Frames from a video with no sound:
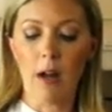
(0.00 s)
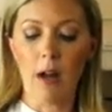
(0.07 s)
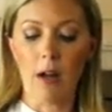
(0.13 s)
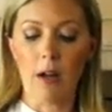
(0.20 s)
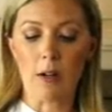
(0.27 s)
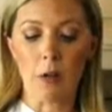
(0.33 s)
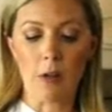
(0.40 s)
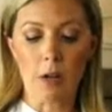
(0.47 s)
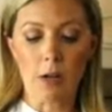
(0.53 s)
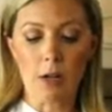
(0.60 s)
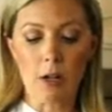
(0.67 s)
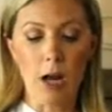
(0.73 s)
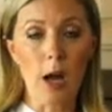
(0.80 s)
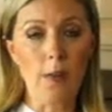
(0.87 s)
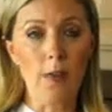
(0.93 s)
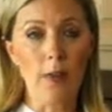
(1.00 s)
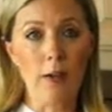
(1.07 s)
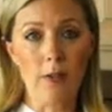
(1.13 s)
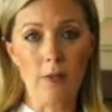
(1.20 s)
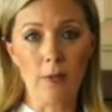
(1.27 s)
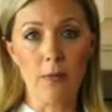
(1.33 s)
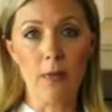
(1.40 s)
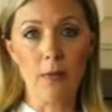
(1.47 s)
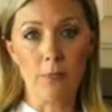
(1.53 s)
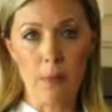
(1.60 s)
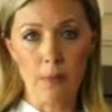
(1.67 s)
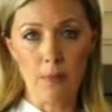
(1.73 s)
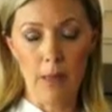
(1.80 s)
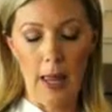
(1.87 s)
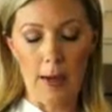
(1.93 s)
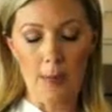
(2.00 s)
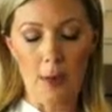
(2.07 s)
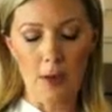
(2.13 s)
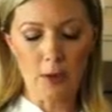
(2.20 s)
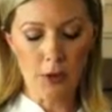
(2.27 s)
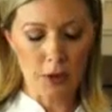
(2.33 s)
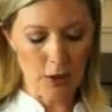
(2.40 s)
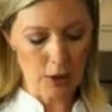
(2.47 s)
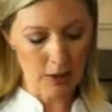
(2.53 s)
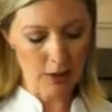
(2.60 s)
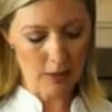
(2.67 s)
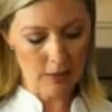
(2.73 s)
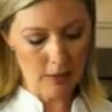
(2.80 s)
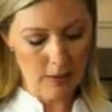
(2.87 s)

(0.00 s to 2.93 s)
1/4 cup of light brown sugar.